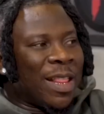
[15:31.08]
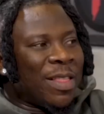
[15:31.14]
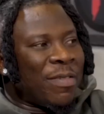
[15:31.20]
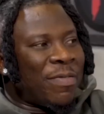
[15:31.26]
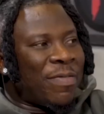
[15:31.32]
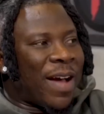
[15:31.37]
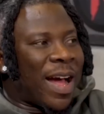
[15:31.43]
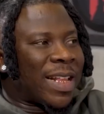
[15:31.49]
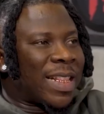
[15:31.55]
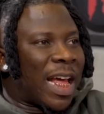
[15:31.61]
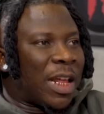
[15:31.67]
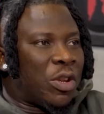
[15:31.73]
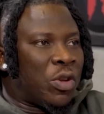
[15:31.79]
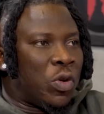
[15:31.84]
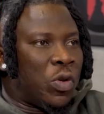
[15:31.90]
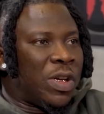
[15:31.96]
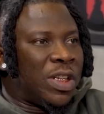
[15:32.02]
the fact that,
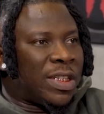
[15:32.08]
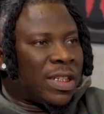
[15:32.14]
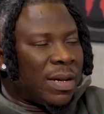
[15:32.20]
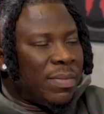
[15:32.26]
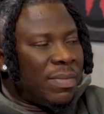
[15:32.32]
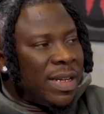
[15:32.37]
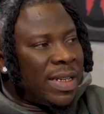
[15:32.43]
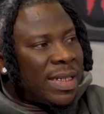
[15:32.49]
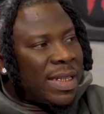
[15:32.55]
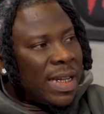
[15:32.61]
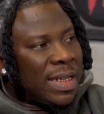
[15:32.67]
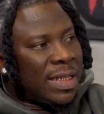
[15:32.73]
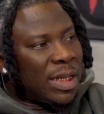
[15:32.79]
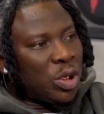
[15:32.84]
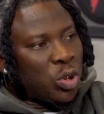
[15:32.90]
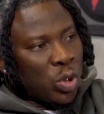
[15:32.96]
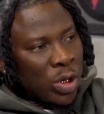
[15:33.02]
you know, in some
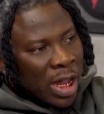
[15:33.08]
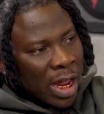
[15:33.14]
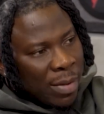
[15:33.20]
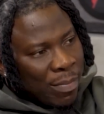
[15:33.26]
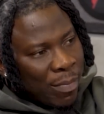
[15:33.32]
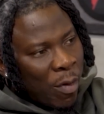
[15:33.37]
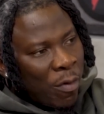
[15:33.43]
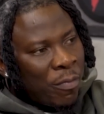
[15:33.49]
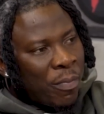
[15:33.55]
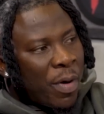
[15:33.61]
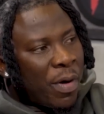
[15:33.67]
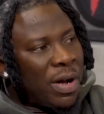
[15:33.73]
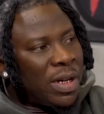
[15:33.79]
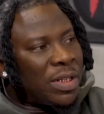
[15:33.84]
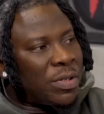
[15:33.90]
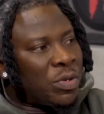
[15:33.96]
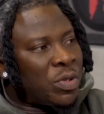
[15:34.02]
instances you get both
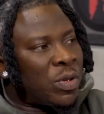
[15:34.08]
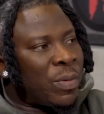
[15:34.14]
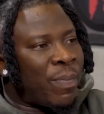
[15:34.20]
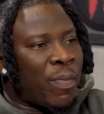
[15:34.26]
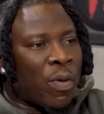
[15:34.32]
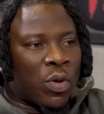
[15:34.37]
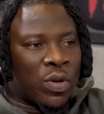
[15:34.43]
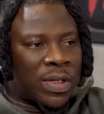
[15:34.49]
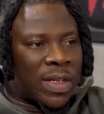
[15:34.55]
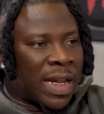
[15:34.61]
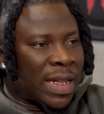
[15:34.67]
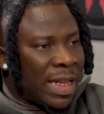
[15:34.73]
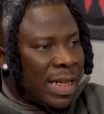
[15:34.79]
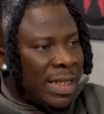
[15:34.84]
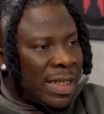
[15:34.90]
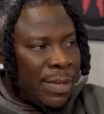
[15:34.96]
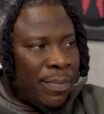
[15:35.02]
parental supports and
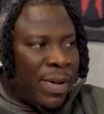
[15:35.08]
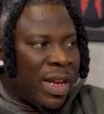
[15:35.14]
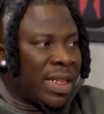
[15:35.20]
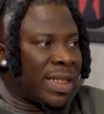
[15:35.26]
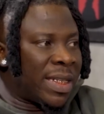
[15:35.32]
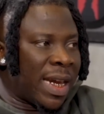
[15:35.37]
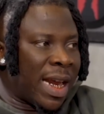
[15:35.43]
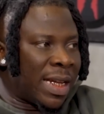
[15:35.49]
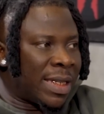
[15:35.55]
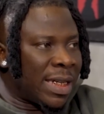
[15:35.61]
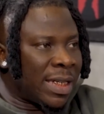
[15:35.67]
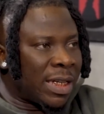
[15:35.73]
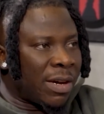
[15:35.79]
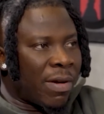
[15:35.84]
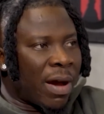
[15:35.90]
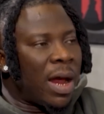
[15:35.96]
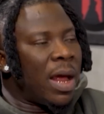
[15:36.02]
the siblings and
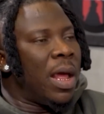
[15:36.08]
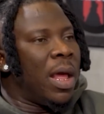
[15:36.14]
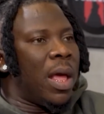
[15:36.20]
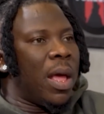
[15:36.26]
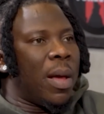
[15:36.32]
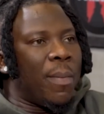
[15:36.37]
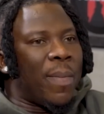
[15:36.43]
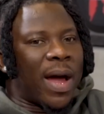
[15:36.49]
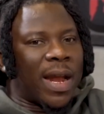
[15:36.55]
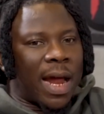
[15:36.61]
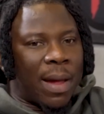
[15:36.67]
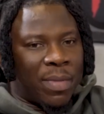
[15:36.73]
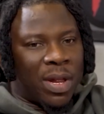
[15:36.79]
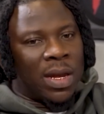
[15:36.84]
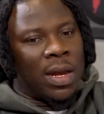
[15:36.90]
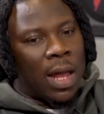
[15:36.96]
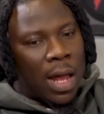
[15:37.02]
etc. But I
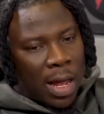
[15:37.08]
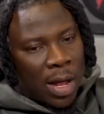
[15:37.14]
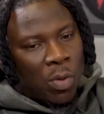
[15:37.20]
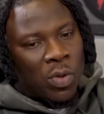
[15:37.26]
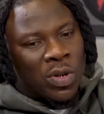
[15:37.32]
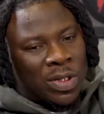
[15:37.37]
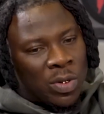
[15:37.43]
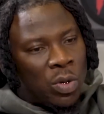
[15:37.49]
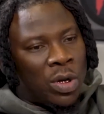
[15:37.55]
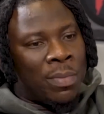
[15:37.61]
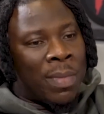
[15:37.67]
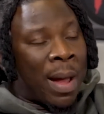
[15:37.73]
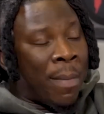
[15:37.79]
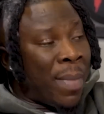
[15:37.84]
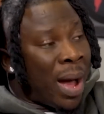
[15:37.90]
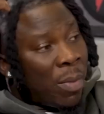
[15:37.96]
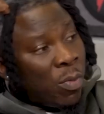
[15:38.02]
mean, it was only
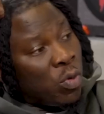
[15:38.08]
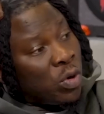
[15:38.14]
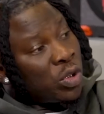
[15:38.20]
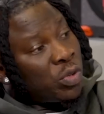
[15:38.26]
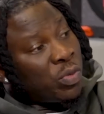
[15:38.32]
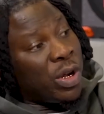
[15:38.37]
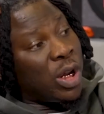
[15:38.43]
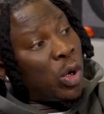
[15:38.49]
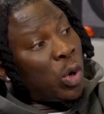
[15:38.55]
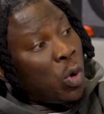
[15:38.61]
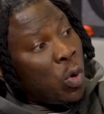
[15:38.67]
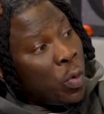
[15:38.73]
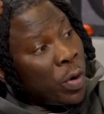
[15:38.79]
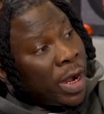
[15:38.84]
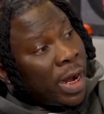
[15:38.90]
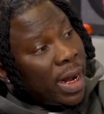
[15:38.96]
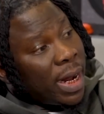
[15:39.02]
my mom who was really
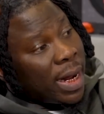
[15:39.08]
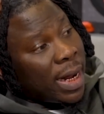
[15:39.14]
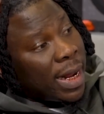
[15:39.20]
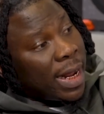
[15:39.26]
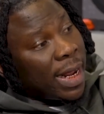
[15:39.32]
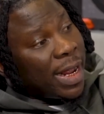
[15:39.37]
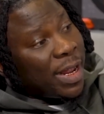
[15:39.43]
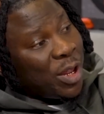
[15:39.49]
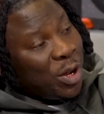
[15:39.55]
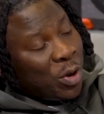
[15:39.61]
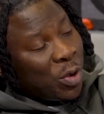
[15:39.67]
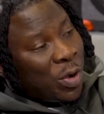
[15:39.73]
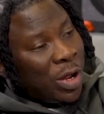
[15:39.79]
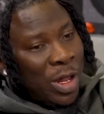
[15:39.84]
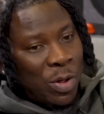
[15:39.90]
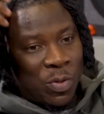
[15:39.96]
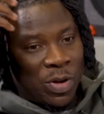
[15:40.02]
cool with it. You know,
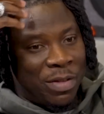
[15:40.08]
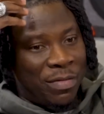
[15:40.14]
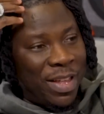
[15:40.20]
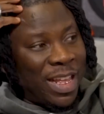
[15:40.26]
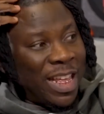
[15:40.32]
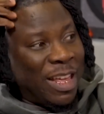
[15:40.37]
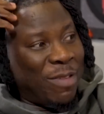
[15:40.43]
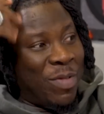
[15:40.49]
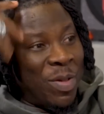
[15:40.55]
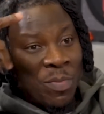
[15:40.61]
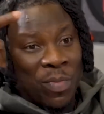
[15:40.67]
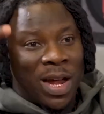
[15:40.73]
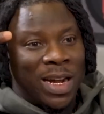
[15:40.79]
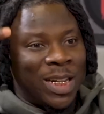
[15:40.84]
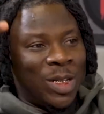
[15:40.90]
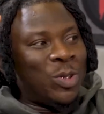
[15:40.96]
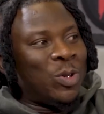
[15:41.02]
he would even give me
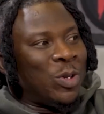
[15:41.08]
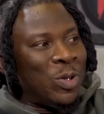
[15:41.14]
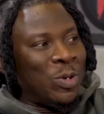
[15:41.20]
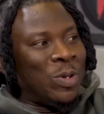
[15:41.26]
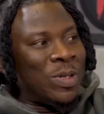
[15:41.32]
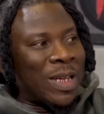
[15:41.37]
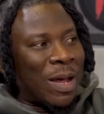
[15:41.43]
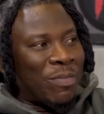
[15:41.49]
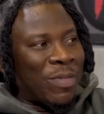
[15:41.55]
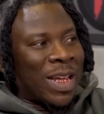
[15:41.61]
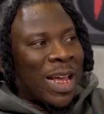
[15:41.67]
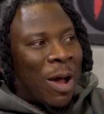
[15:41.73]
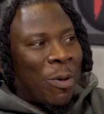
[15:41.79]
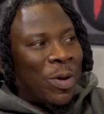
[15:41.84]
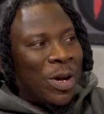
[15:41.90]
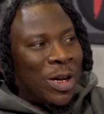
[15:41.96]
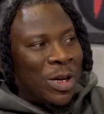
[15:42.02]
money to do something I
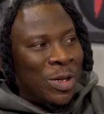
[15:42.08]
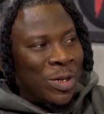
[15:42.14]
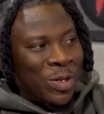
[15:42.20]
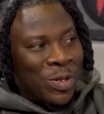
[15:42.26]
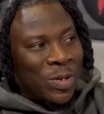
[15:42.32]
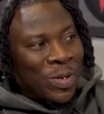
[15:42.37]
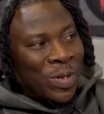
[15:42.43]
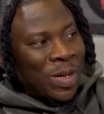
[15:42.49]
wanted to do,